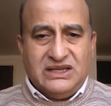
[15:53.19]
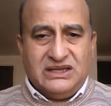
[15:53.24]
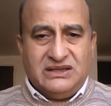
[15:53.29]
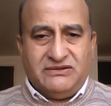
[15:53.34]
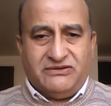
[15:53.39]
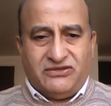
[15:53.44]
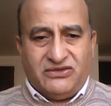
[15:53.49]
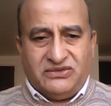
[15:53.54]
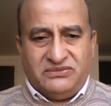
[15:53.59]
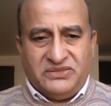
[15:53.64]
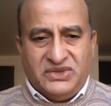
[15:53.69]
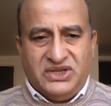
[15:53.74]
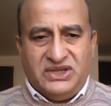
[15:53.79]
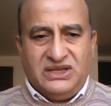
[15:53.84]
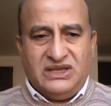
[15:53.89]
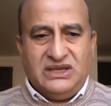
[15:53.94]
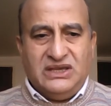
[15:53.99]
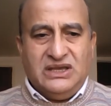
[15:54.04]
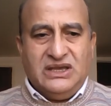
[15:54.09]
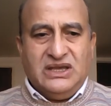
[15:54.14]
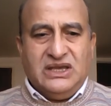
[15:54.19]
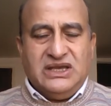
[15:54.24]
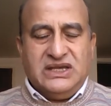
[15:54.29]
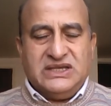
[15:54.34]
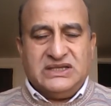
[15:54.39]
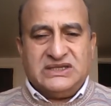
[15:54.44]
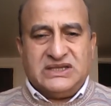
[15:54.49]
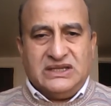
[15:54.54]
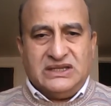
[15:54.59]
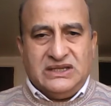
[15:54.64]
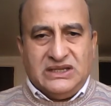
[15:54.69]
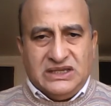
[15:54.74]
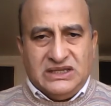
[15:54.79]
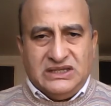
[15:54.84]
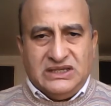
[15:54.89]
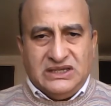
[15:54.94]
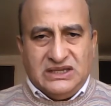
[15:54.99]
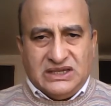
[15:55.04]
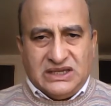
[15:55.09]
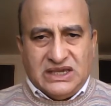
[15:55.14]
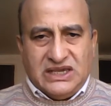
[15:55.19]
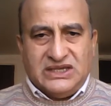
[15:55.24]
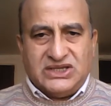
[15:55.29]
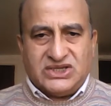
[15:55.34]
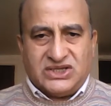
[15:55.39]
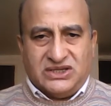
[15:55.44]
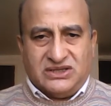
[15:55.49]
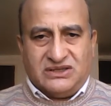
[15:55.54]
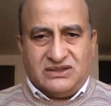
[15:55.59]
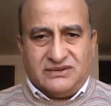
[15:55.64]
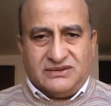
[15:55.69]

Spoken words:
for me, is an indication.